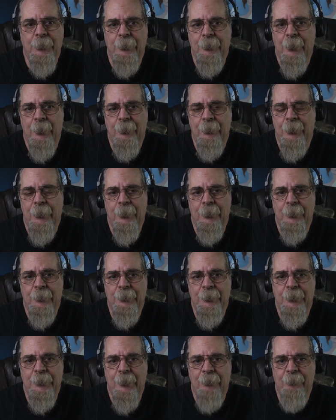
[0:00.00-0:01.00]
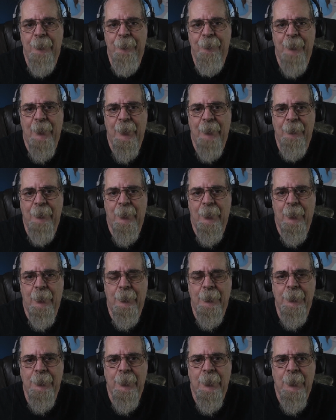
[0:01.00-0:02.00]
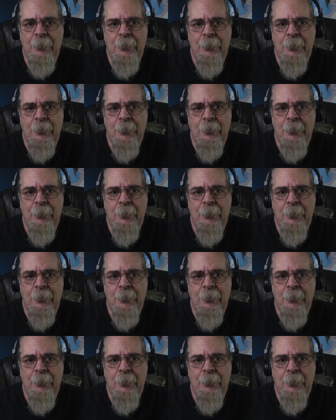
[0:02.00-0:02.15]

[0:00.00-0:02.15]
another $175.